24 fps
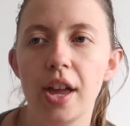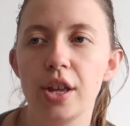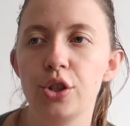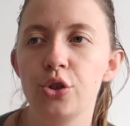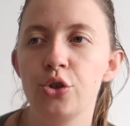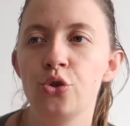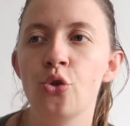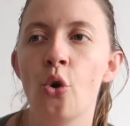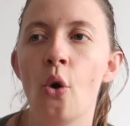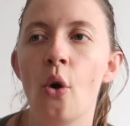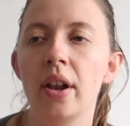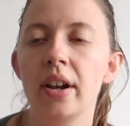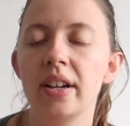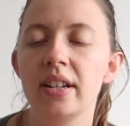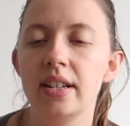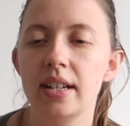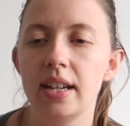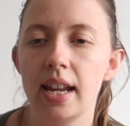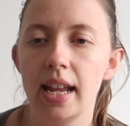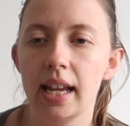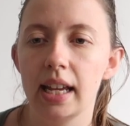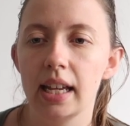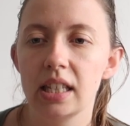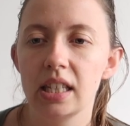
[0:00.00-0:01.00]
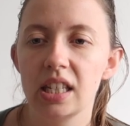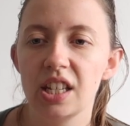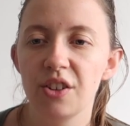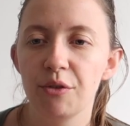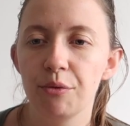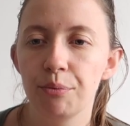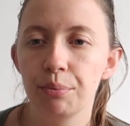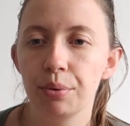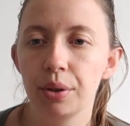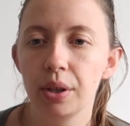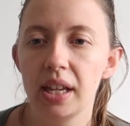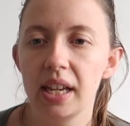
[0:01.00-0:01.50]
It's not a
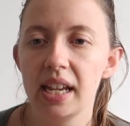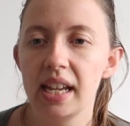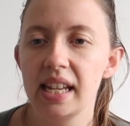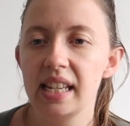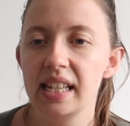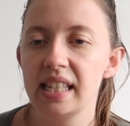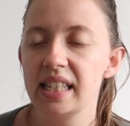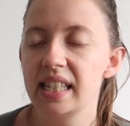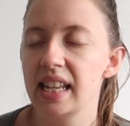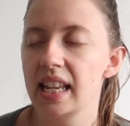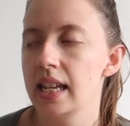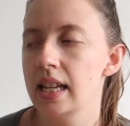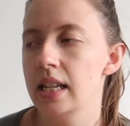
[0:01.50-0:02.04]
negative place.